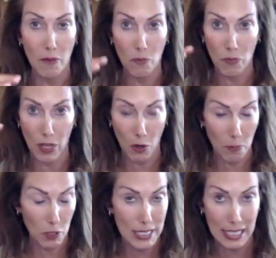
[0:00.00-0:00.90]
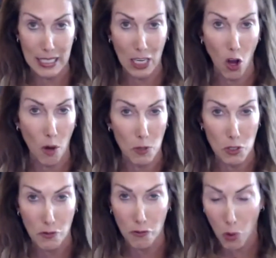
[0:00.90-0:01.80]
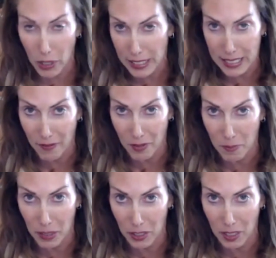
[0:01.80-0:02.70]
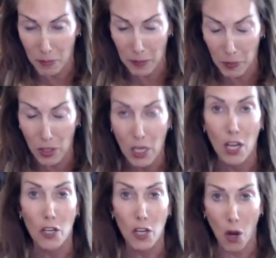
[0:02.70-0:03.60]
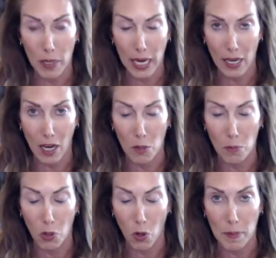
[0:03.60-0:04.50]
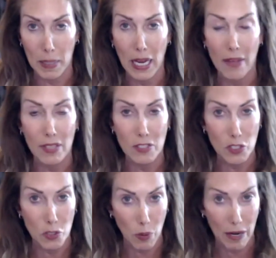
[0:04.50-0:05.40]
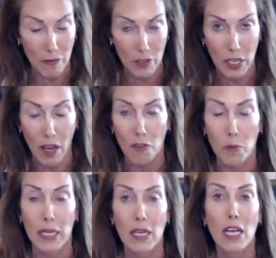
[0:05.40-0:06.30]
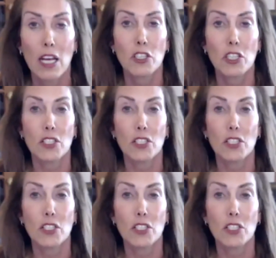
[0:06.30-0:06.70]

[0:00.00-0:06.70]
they're predicting almost 47 million people going on unemployment, and this is a way for the government to